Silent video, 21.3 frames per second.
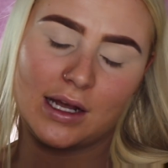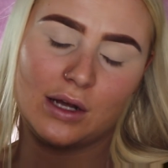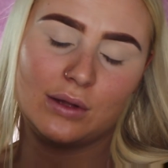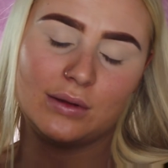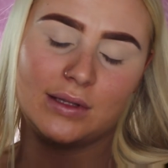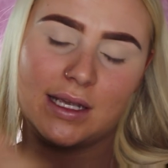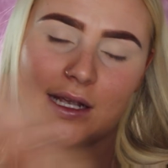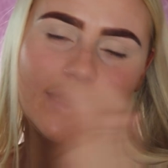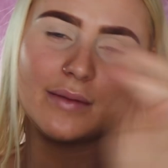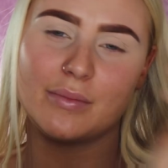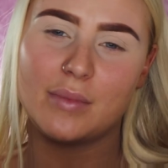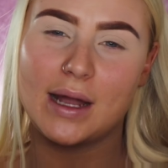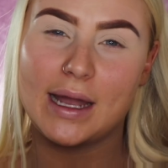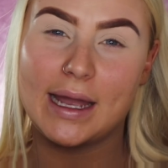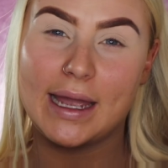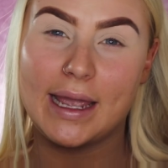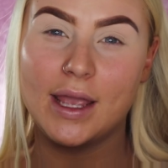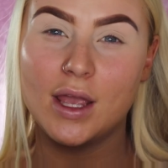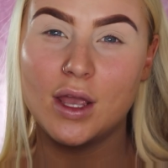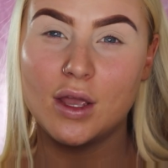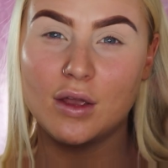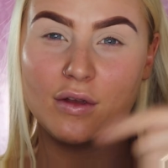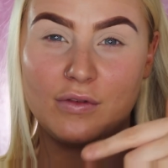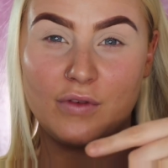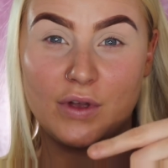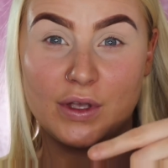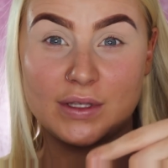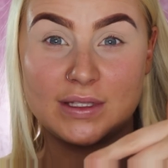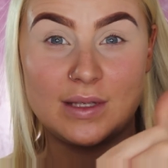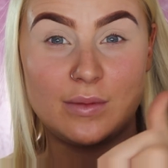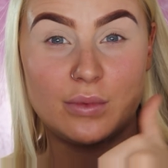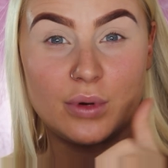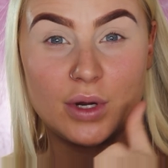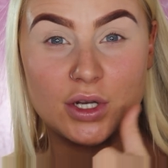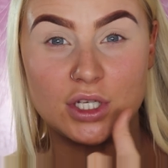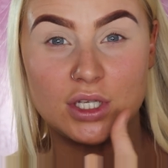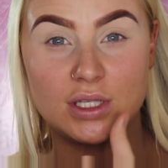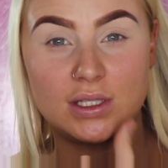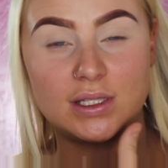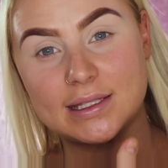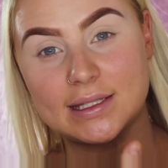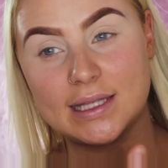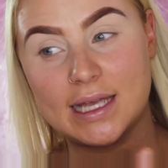I'll link my first
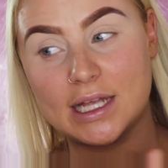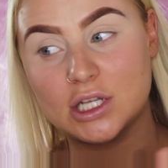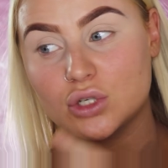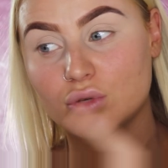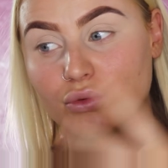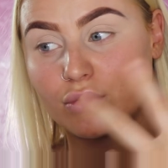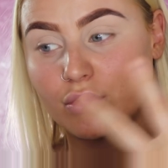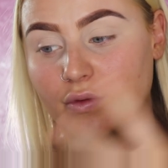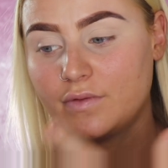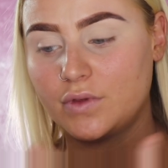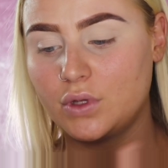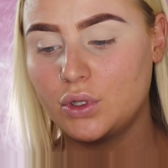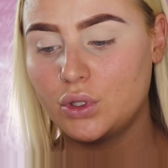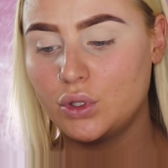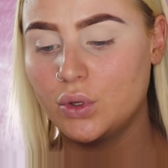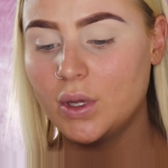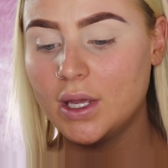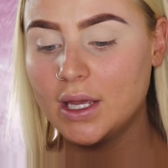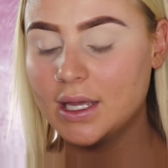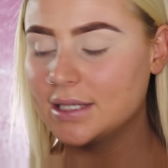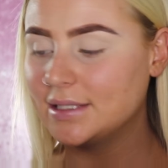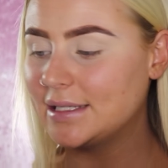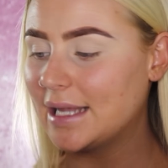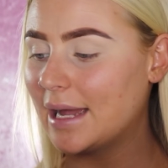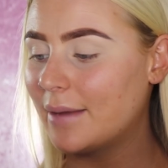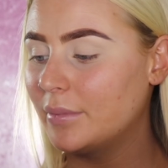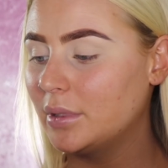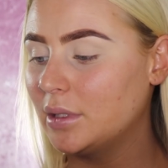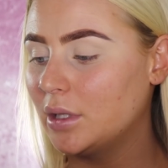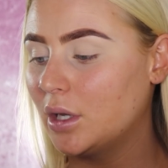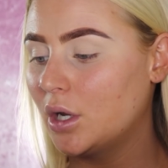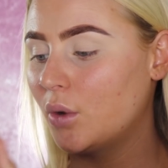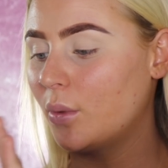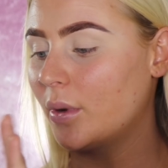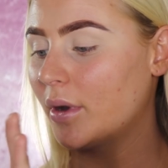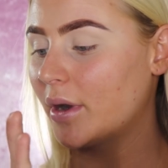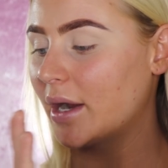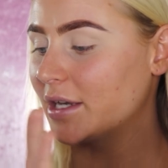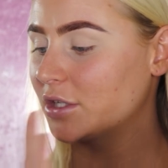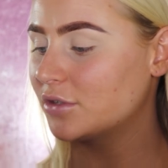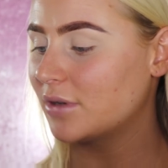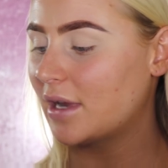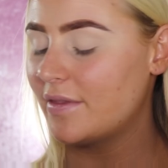impressions slash review down below where
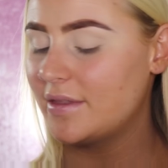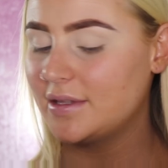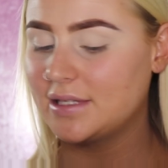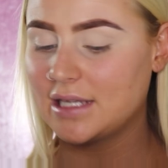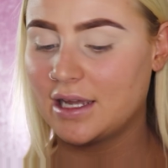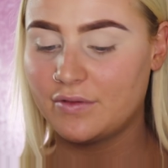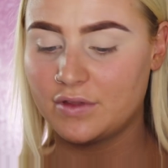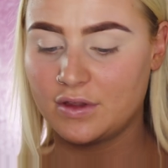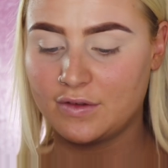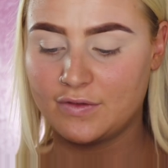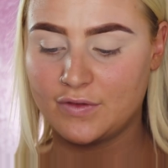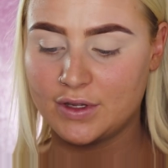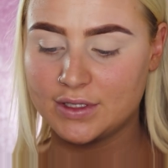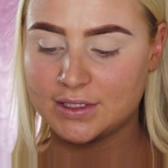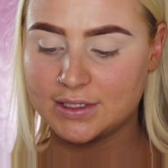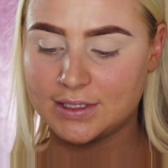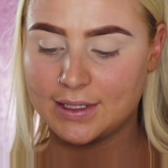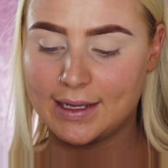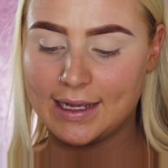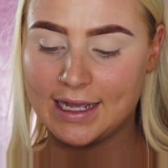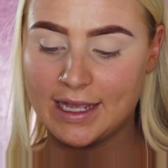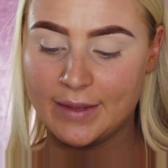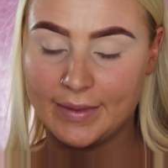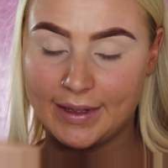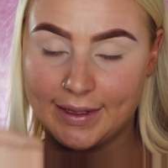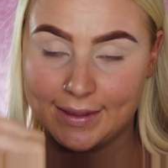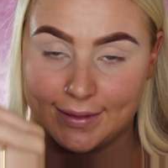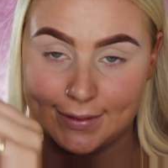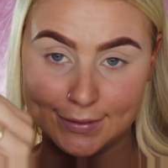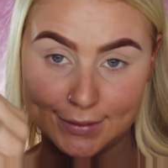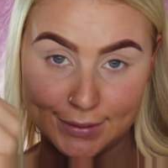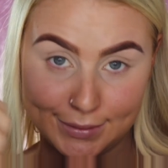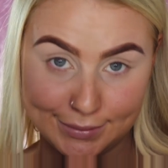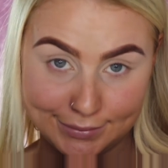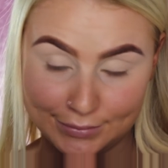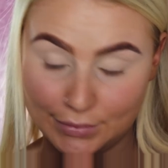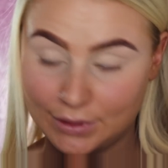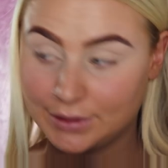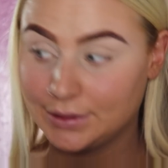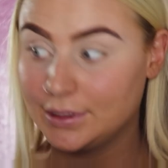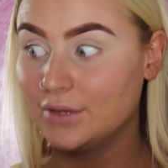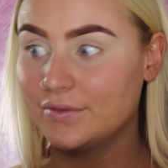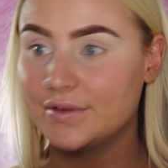I tried this out for the first time and,
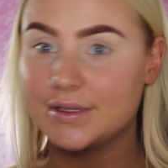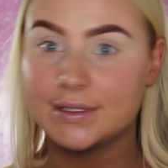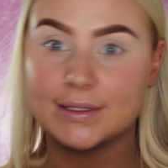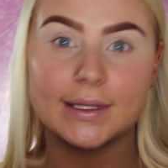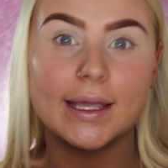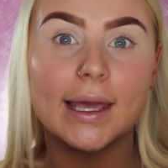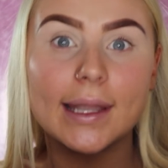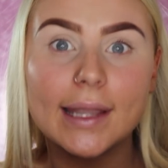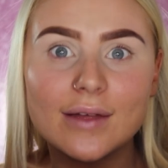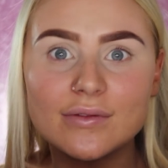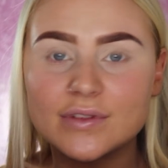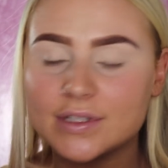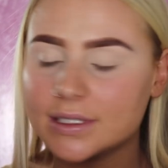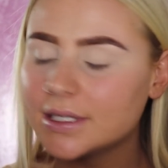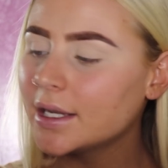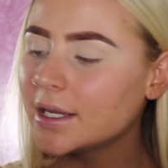well, obviously I loved